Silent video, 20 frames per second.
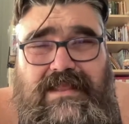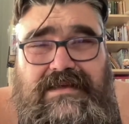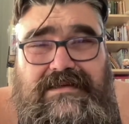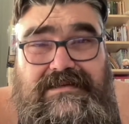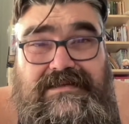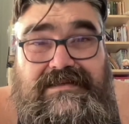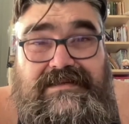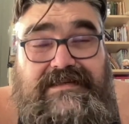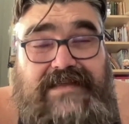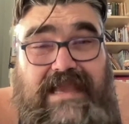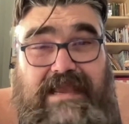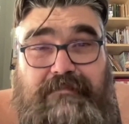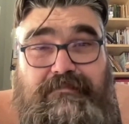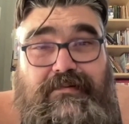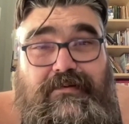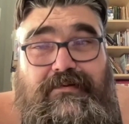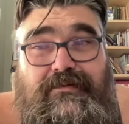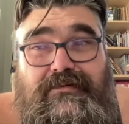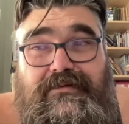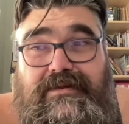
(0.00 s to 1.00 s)

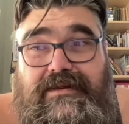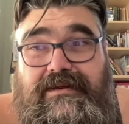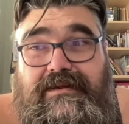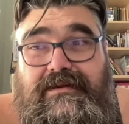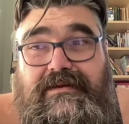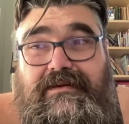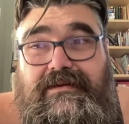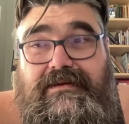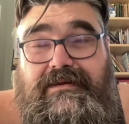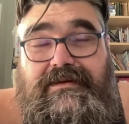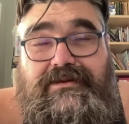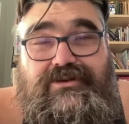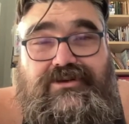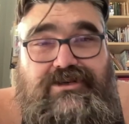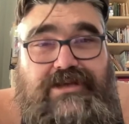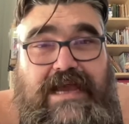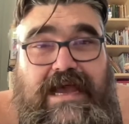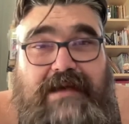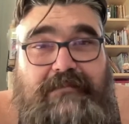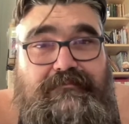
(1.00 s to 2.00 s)
stapled
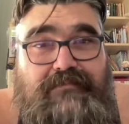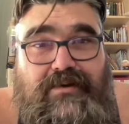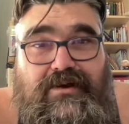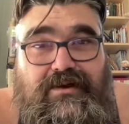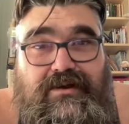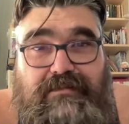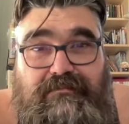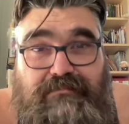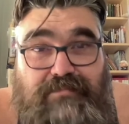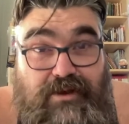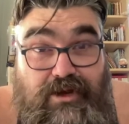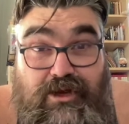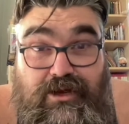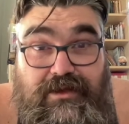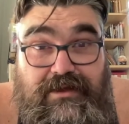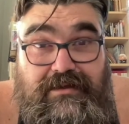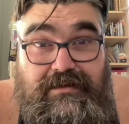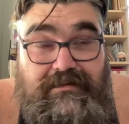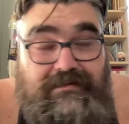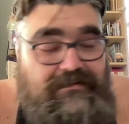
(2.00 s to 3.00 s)
chapbook
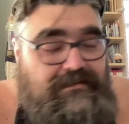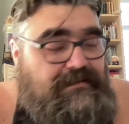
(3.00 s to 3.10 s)
book,